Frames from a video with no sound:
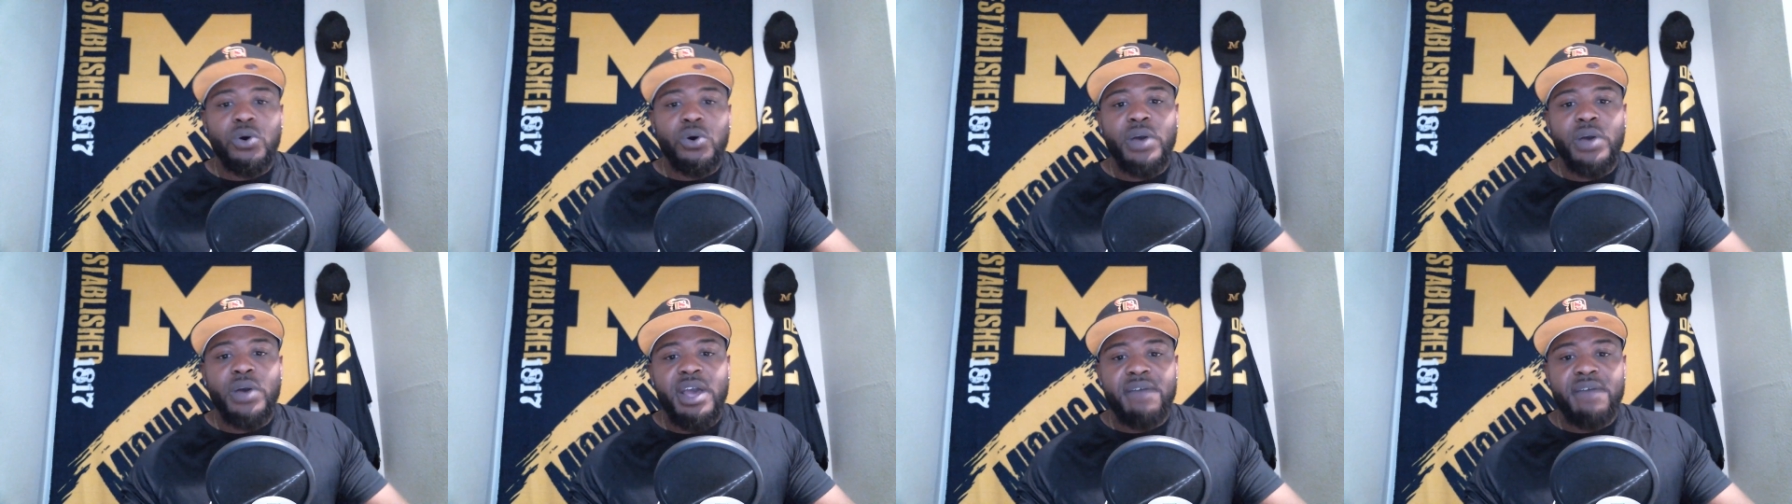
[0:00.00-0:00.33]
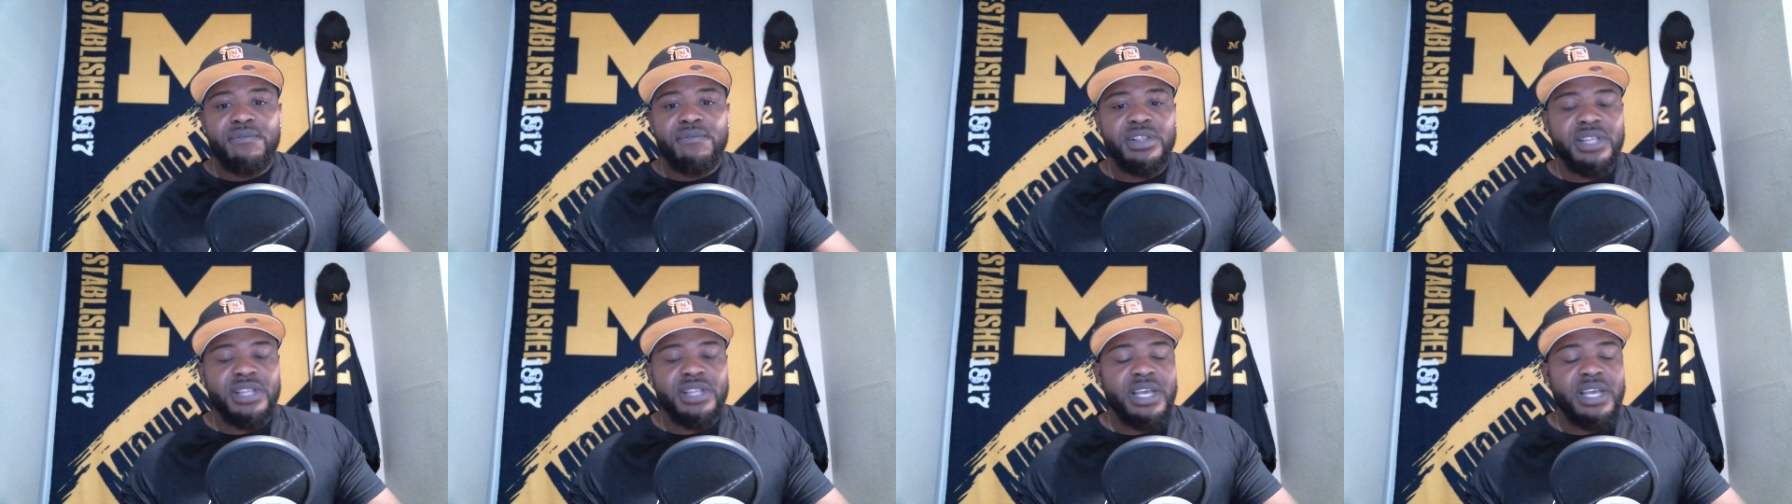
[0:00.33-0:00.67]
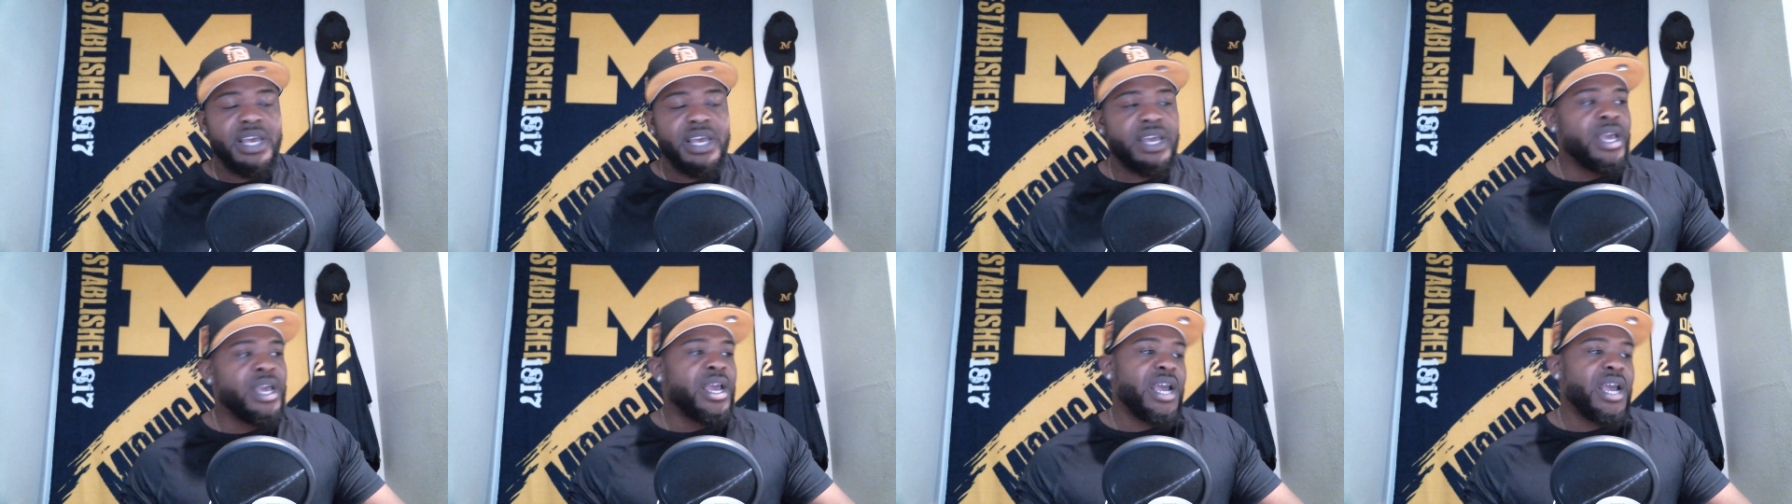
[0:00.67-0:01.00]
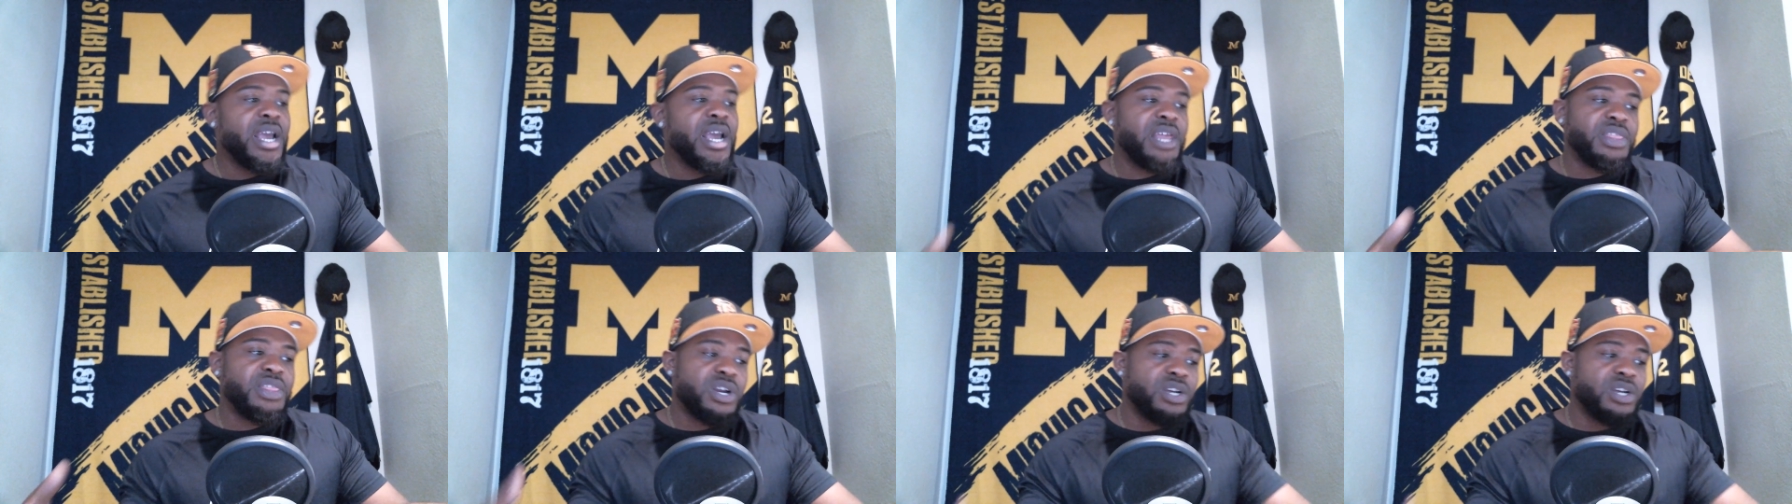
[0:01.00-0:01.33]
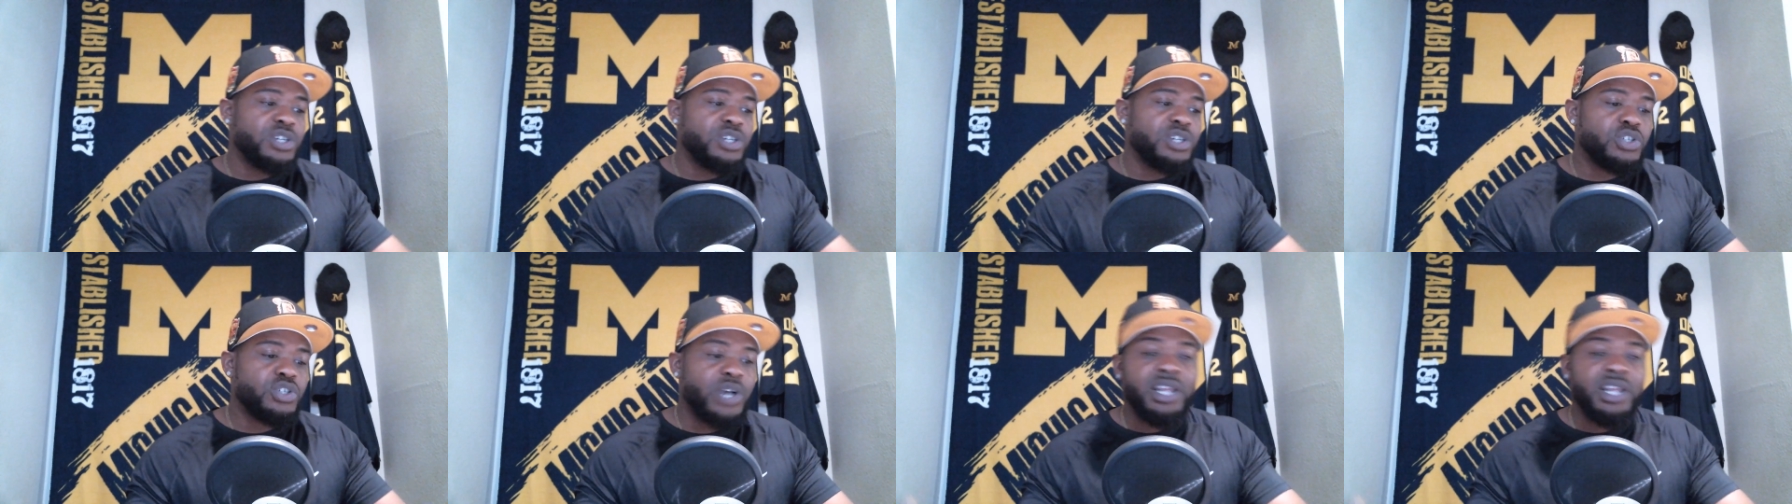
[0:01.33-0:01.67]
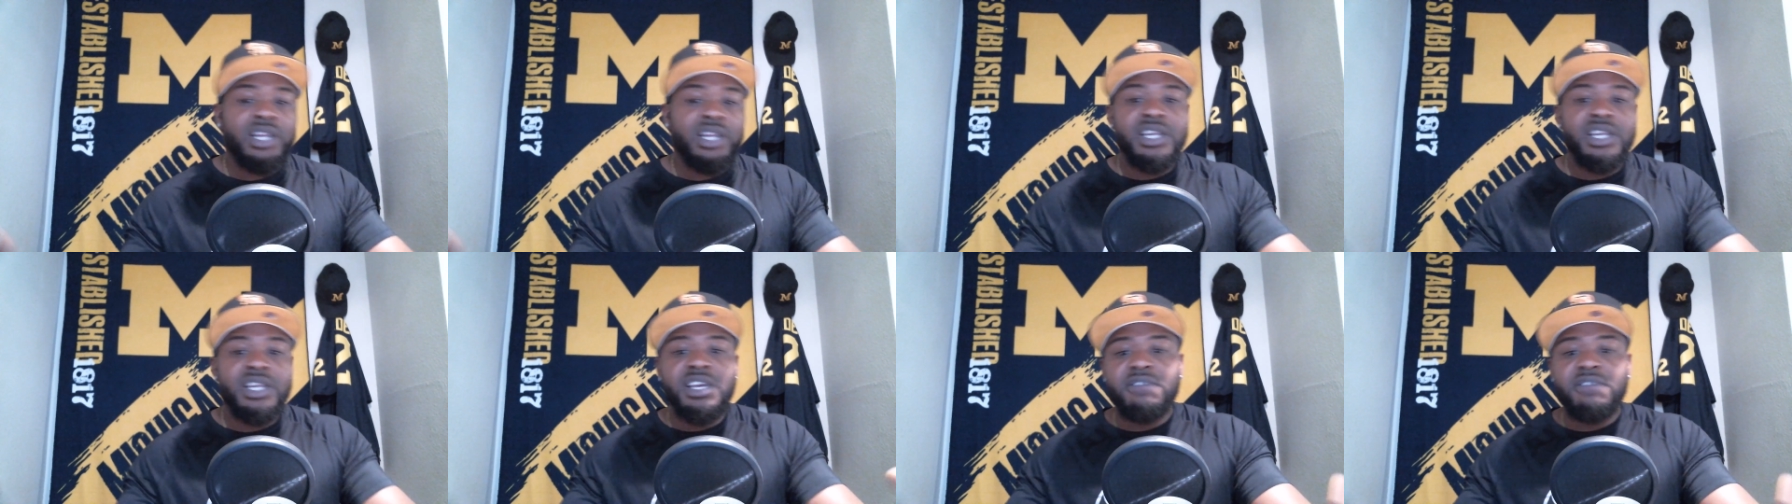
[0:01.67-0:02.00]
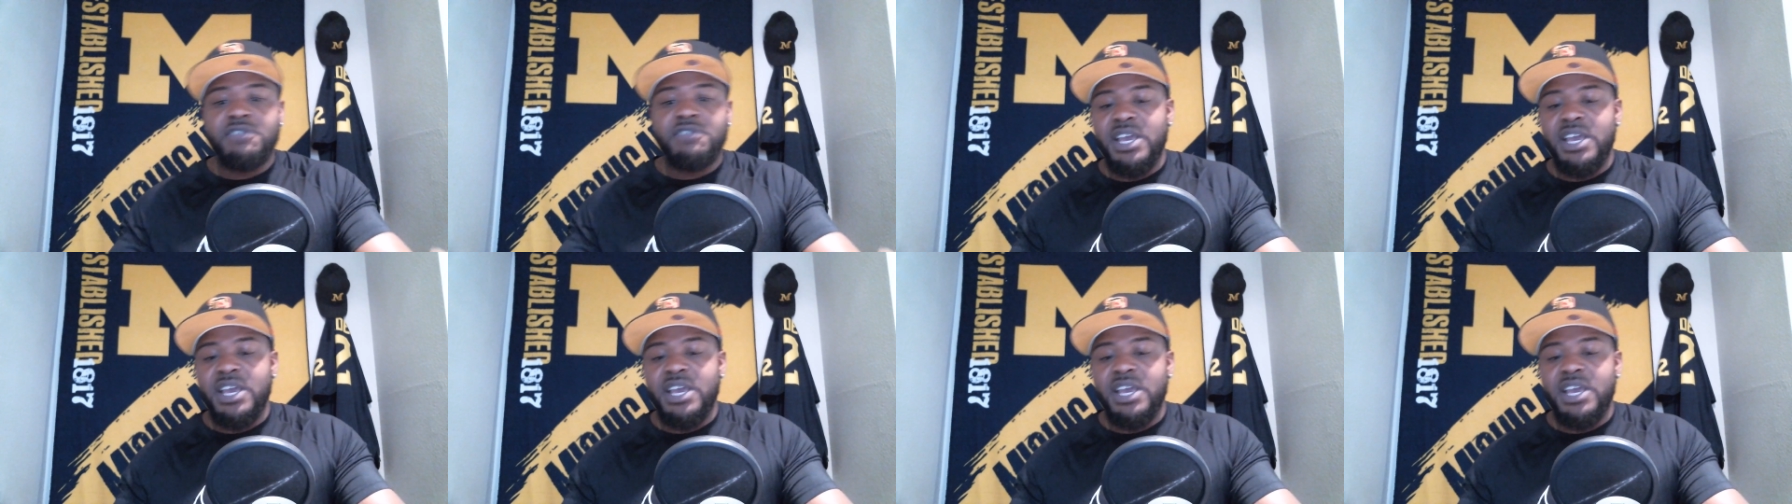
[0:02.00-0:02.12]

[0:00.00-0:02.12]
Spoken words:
everything, and they're gonna try to leave the